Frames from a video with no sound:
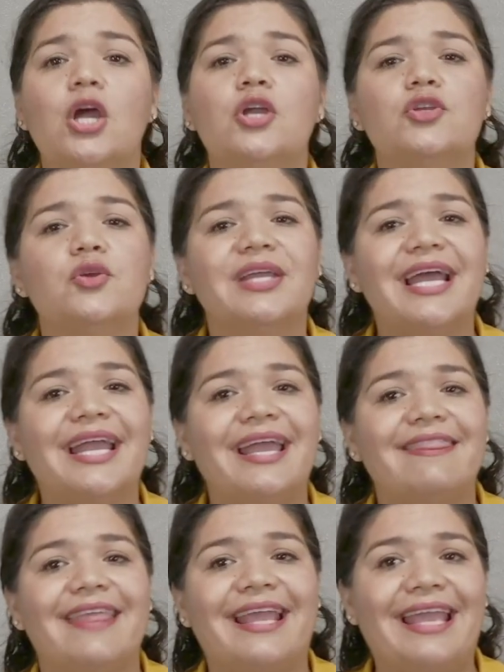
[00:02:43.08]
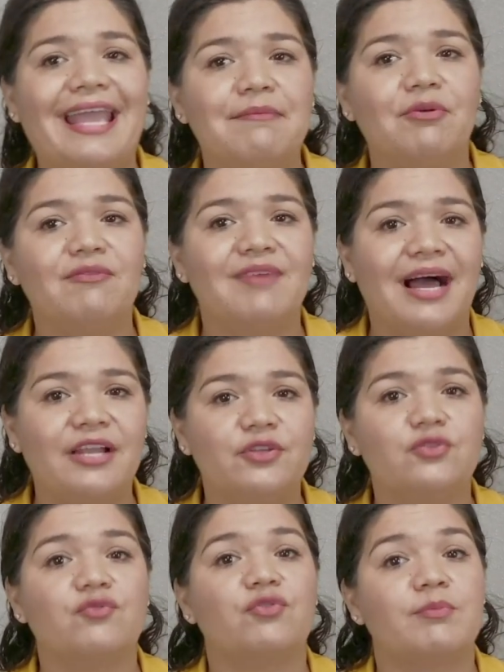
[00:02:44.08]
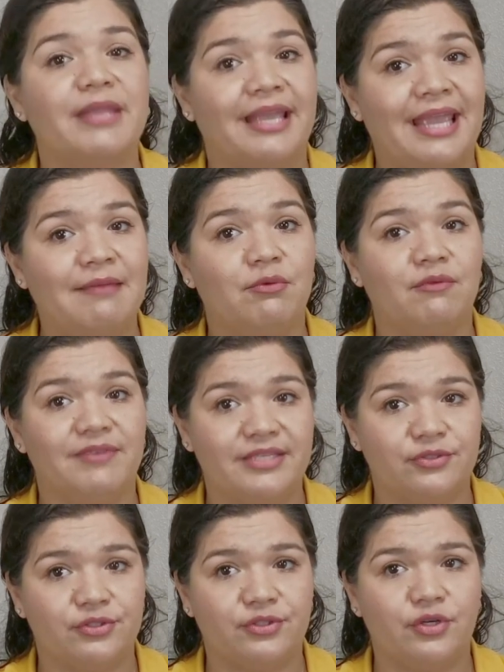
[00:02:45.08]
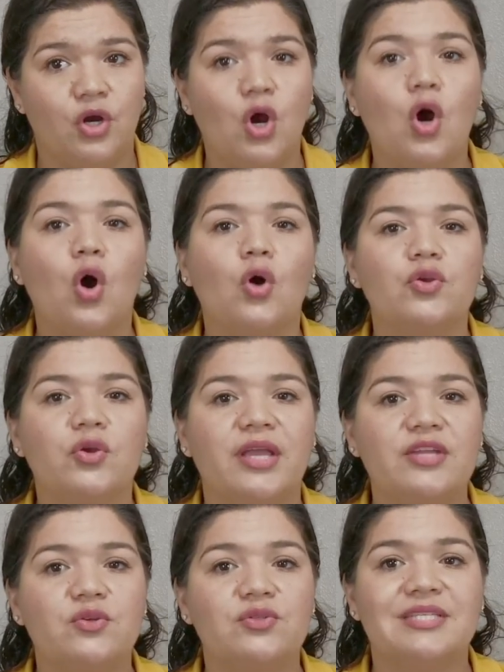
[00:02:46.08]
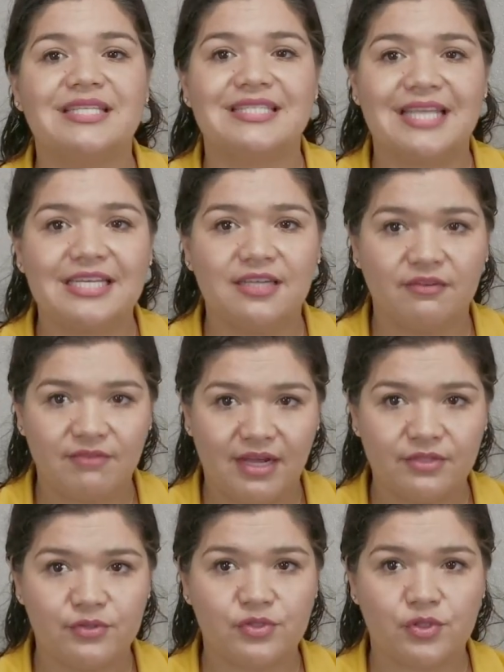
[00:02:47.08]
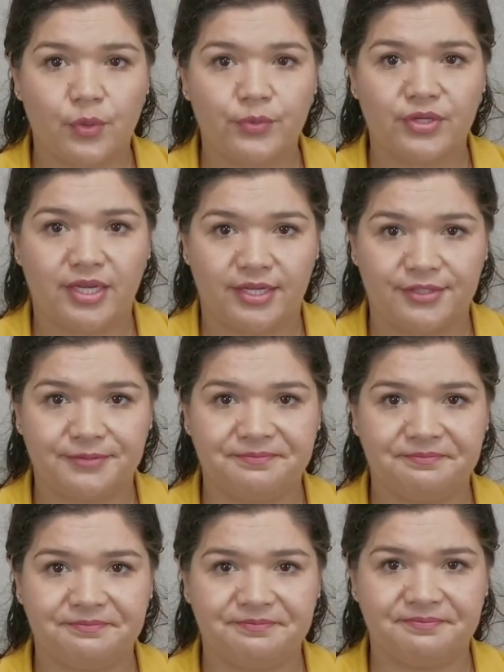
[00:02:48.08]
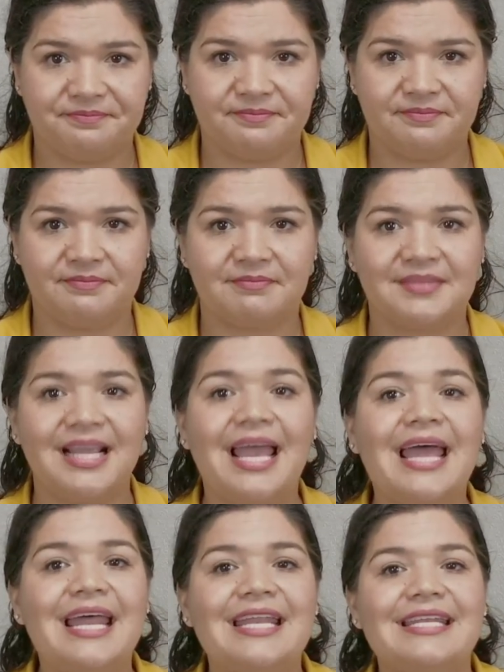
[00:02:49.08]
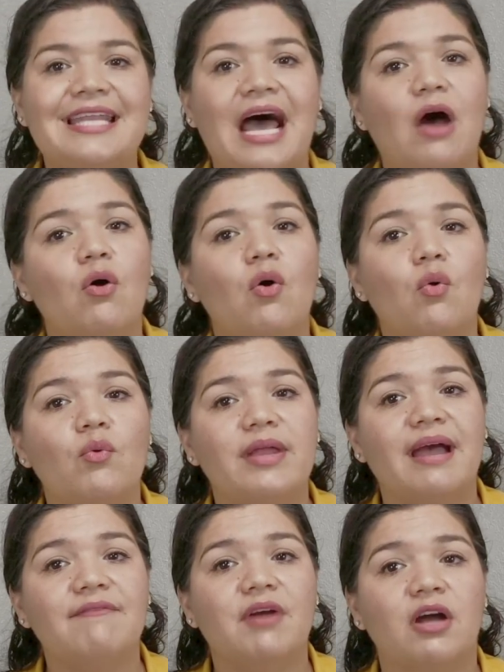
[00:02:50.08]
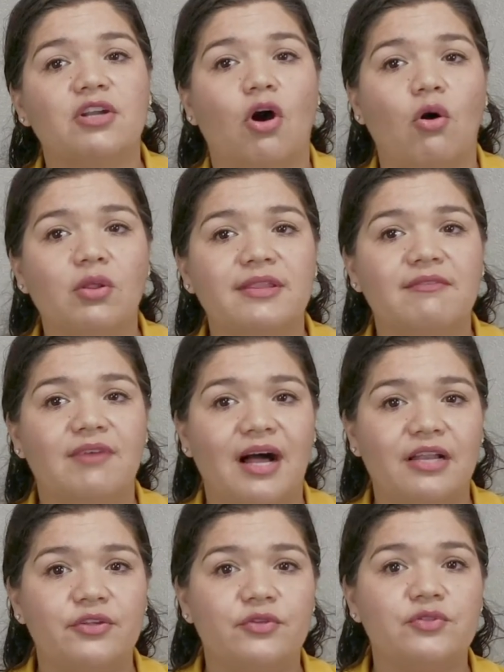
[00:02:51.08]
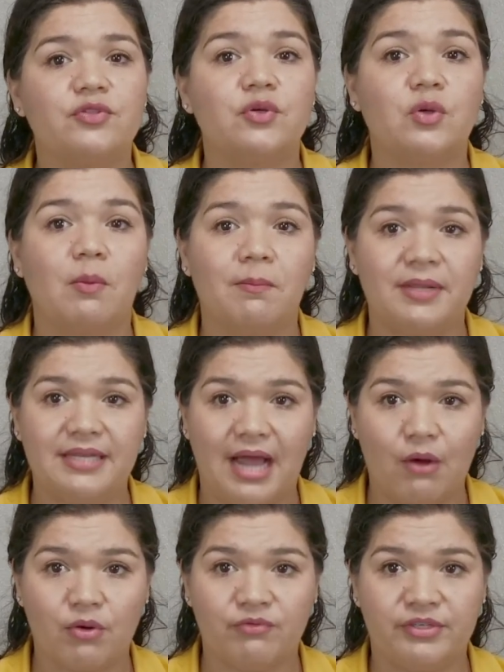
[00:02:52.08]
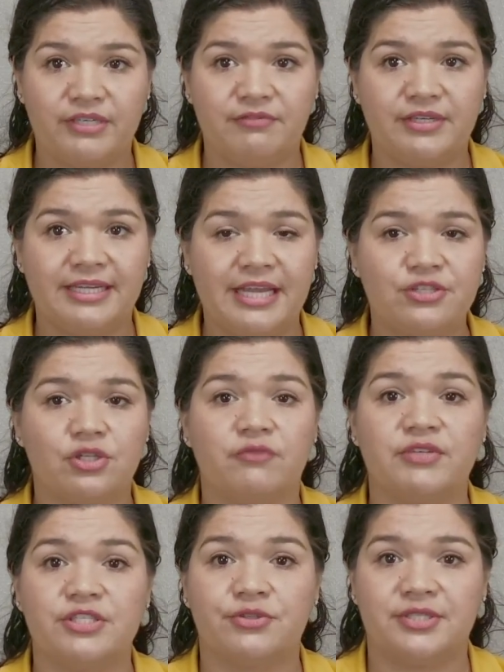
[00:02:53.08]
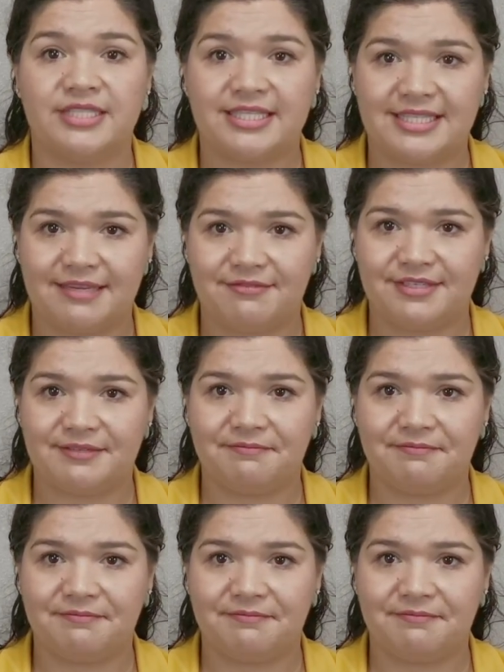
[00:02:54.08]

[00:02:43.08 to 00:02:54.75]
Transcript: You can get the cable values from the cable vendor, or you can use the standard values shown here. Now we have got all the values to complete our verification of intrinsic safety.